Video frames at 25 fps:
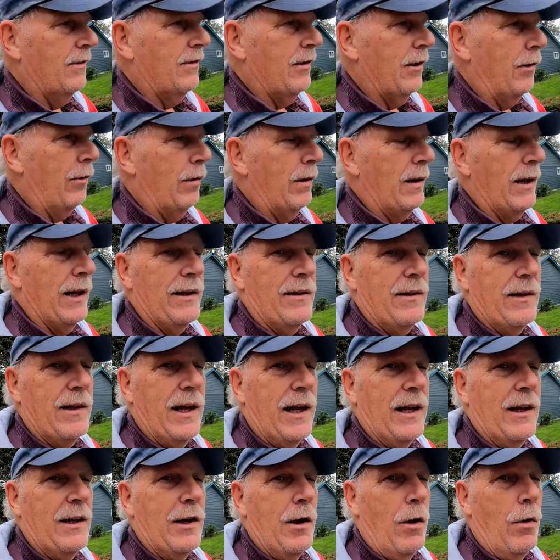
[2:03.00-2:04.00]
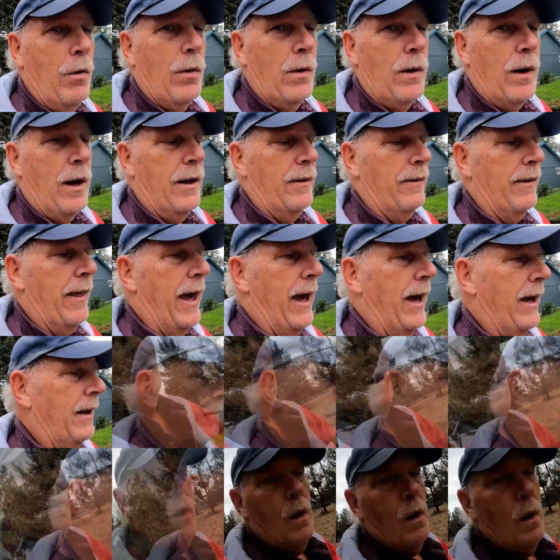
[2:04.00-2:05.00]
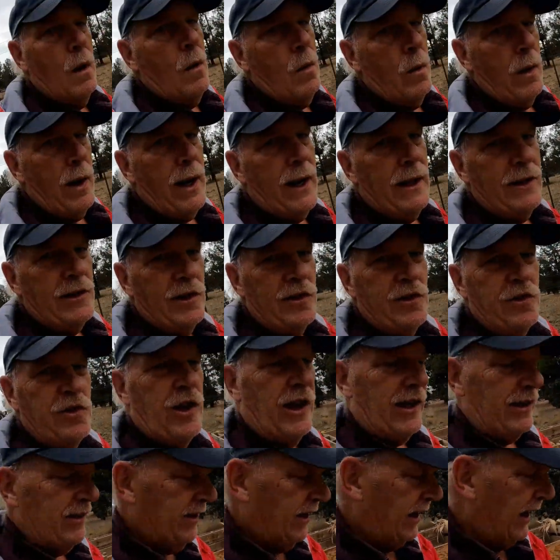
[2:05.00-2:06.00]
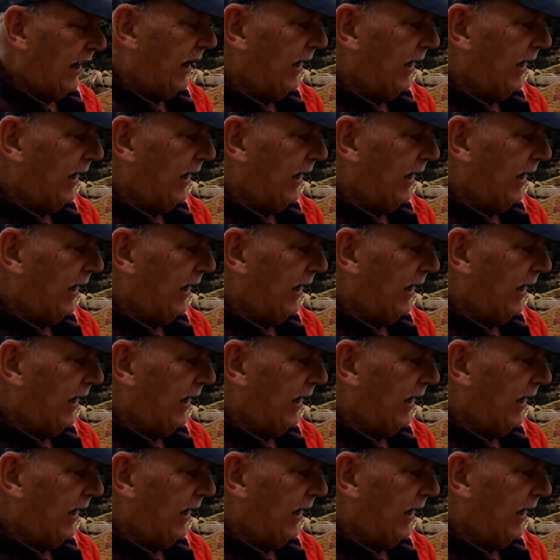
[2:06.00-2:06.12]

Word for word: So let's get going on that. Well, just check